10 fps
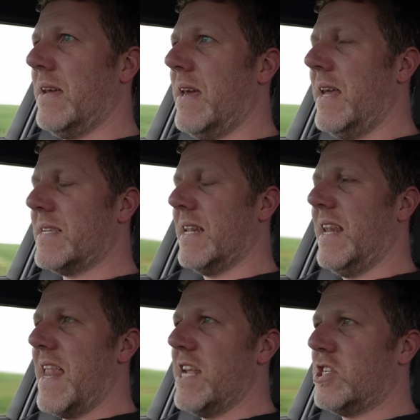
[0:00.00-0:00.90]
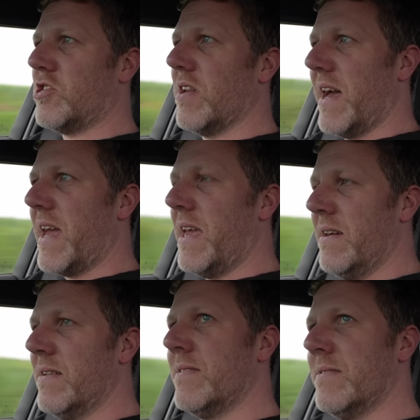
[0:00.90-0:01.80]
it's literally
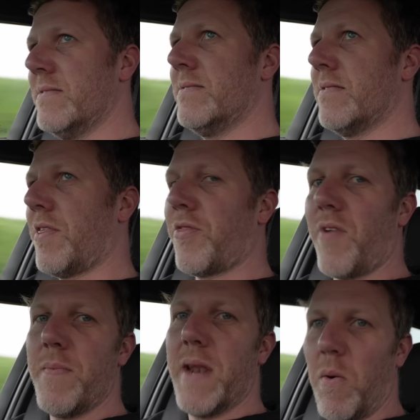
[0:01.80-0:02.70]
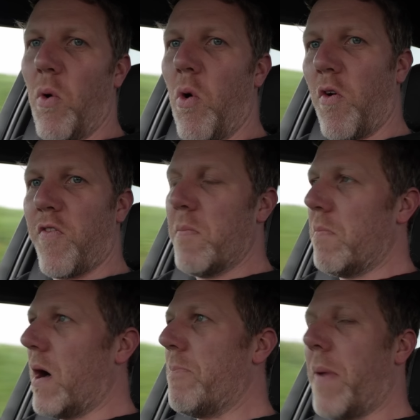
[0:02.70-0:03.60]
a 3-minute walk from
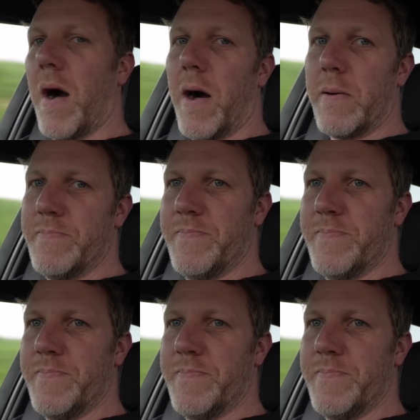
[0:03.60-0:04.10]
my bar.